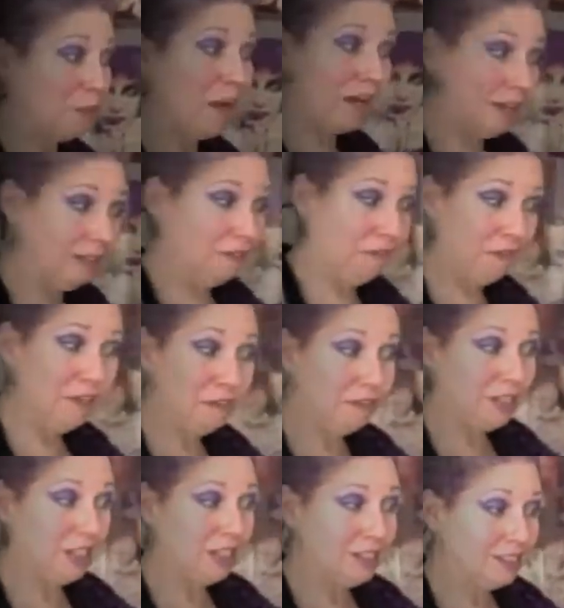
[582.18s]
like back in the
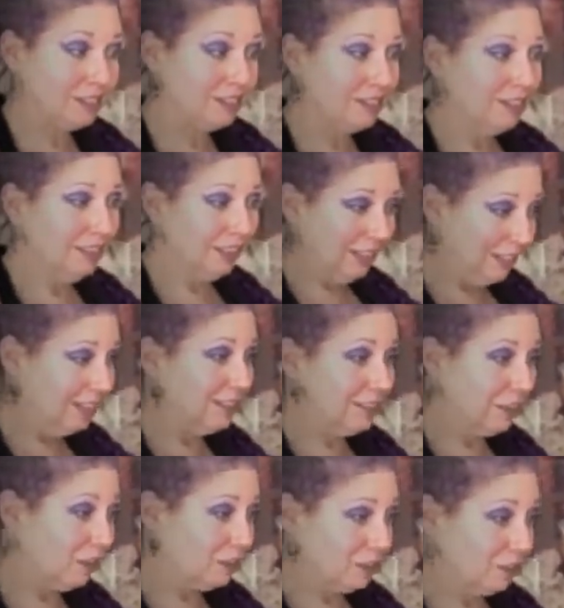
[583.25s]
50s.
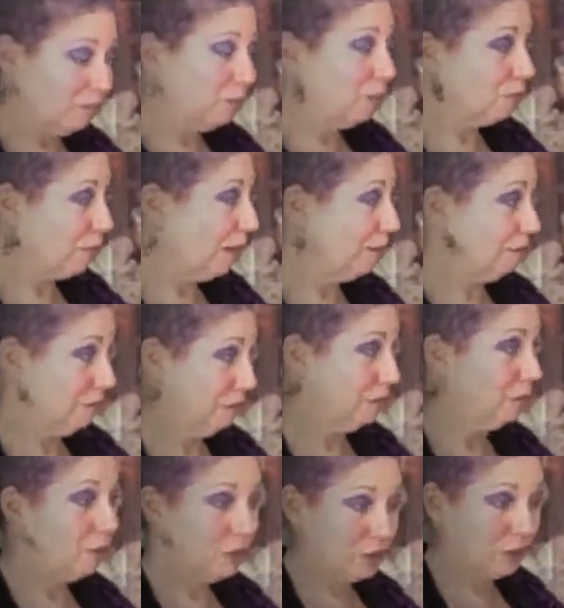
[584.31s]
These colors have been around for
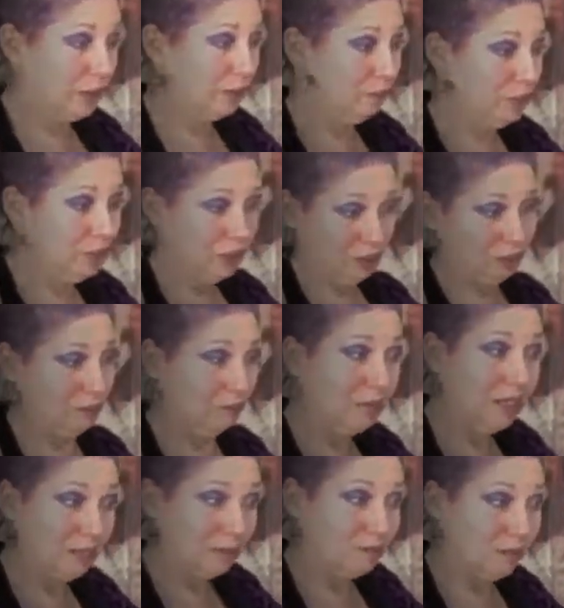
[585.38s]
a long time. We just
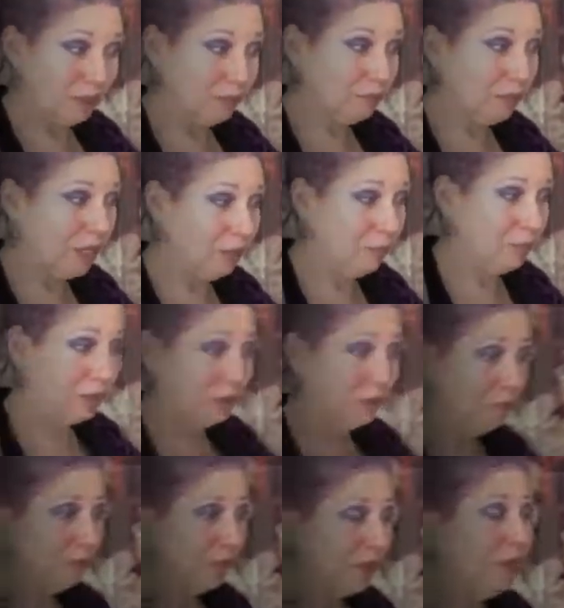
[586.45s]
made them really popular.
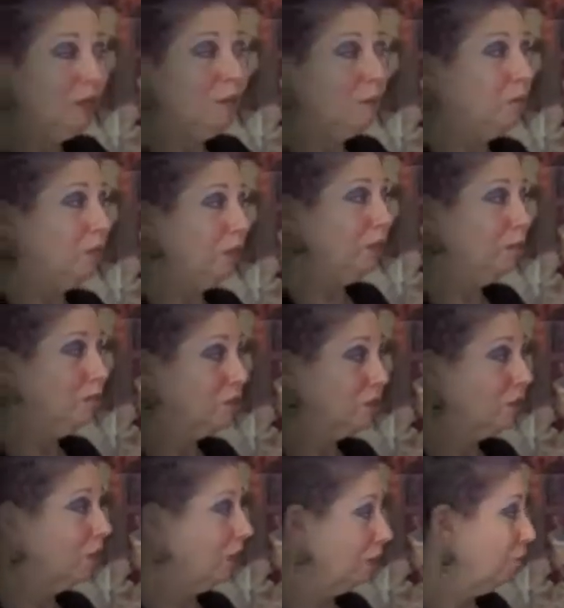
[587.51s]
But he was
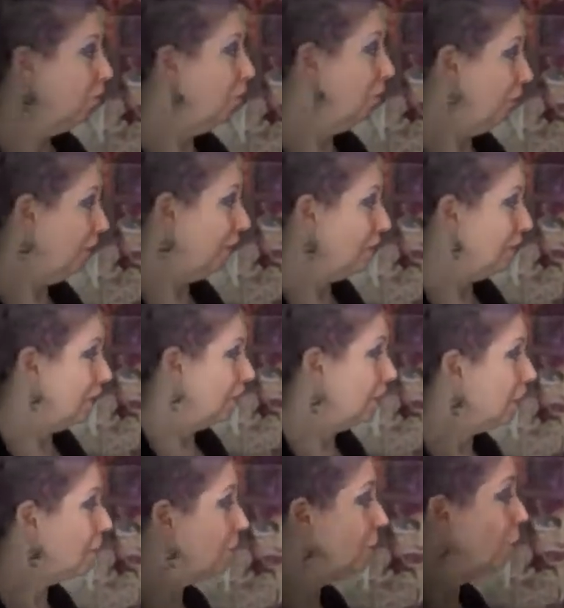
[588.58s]
the guy who invented
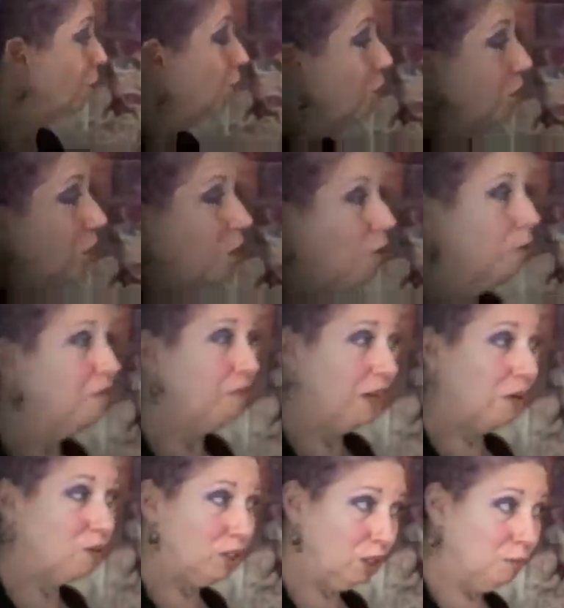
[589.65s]
it, so we
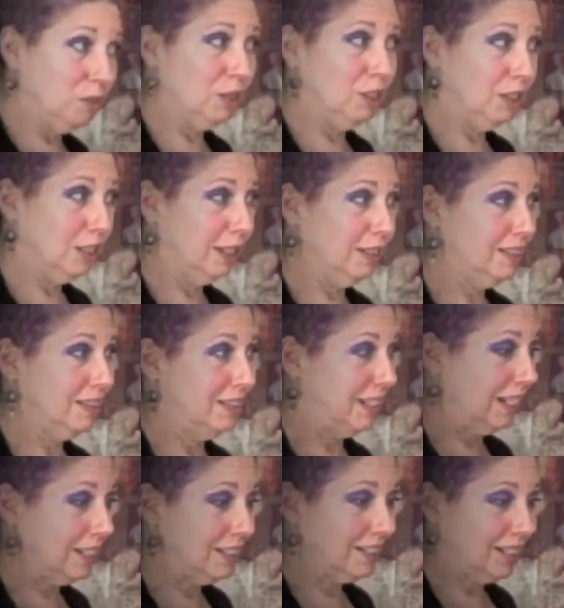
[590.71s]
found him in the United
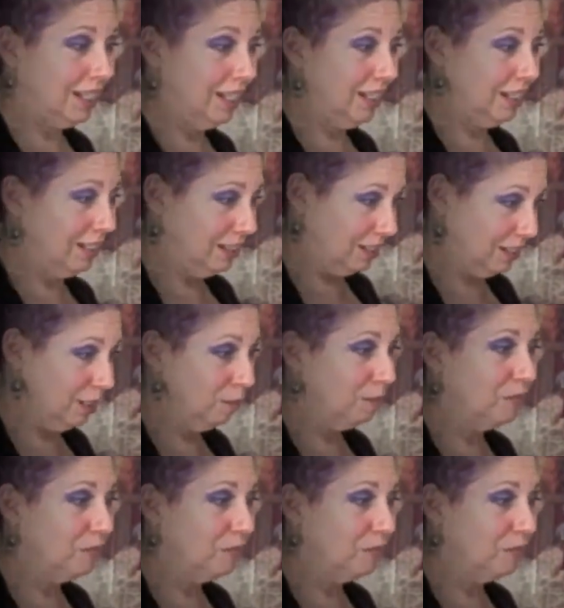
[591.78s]
States and